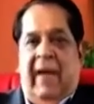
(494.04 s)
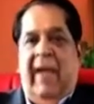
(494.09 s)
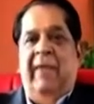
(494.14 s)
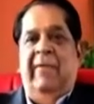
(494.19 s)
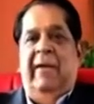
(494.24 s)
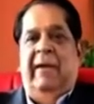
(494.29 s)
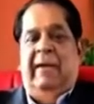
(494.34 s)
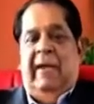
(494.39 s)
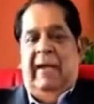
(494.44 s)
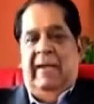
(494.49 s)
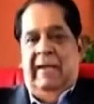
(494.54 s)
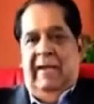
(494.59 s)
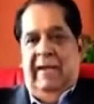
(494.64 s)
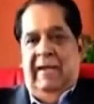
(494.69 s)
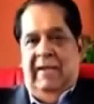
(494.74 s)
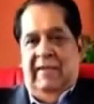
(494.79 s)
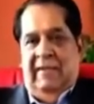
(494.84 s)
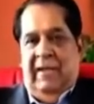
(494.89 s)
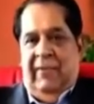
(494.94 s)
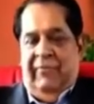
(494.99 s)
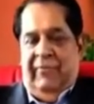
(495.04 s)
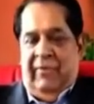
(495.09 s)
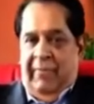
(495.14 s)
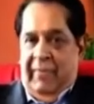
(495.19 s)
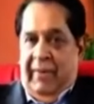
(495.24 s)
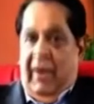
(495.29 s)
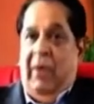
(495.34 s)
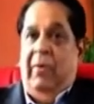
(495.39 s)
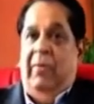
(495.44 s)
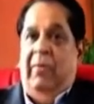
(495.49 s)
and 10 years from
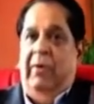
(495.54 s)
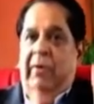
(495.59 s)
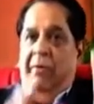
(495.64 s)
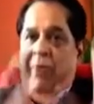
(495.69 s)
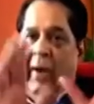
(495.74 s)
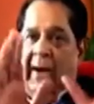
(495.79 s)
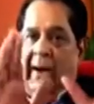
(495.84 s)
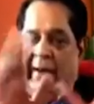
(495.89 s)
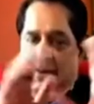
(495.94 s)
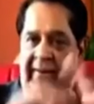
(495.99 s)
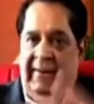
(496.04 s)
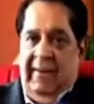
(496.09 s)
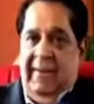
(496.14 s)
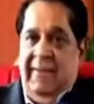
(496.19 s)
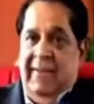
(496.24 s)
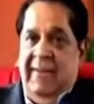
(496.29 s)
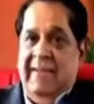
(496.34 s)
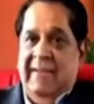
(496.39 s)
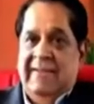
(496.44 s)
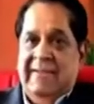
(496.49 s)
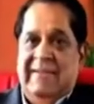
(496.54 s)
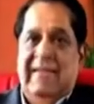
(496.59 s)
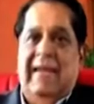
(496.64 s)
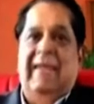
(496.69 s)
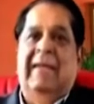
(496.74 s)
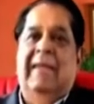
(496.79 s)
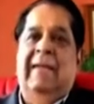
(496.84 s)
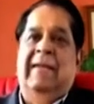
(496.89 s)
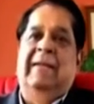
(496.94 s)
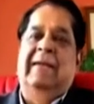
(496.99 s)
now. One.
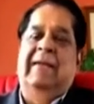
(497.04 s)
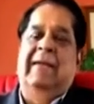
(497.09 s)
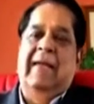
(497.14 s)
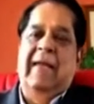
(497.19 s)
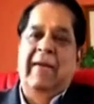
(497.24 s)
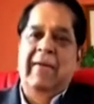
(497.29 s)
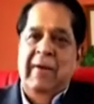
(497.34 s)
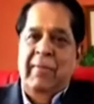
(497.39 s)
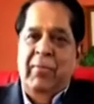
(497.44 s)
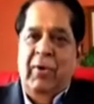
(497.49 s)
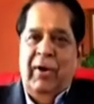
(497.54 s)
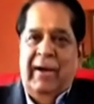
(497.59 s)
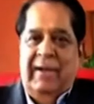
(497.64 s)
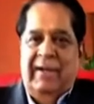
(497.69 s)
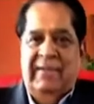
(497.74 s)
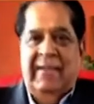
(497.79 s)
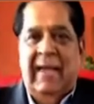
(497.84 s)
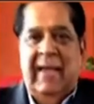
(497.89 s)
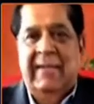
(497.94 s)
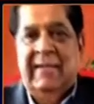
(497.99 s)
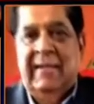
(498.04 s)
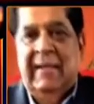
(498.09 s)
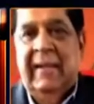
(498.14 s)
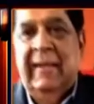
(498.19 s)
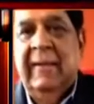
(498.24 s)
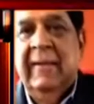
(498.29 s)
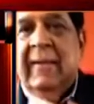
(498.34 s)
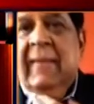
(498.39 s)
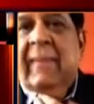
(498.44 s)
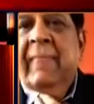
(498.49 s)
Second, even more
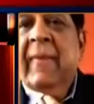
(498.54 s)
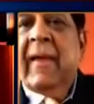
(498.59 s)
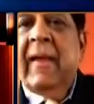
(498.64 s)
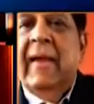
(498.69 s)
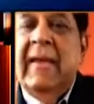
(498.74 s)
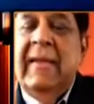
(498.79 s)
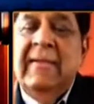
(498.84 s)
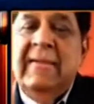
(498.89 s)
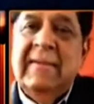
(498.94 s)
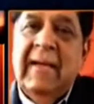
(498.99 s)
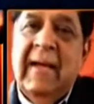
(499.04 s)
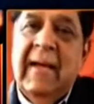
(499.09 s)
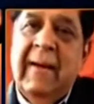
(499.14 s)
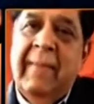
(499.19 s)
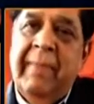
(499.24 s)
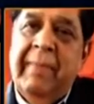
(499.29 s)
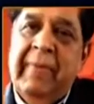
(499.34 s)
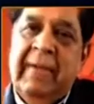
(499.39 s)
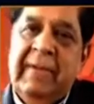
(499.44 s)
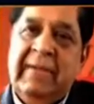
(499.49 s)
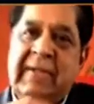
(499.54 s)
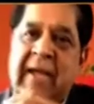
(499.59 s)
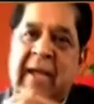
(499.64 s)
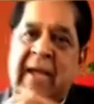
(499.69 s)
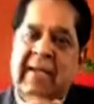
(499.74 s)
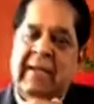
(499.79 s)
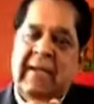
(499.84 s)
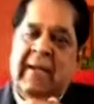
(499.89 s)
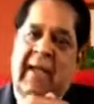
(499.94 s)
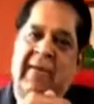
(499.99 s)
exciting, is the
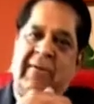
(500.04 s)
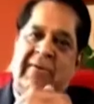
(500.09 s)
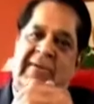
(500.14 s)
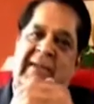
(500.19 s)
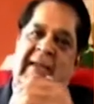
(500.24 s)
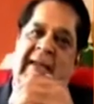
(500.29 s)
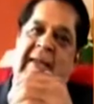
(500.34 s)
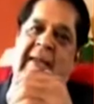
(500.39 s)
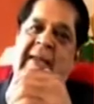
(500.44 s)
change in, I would say,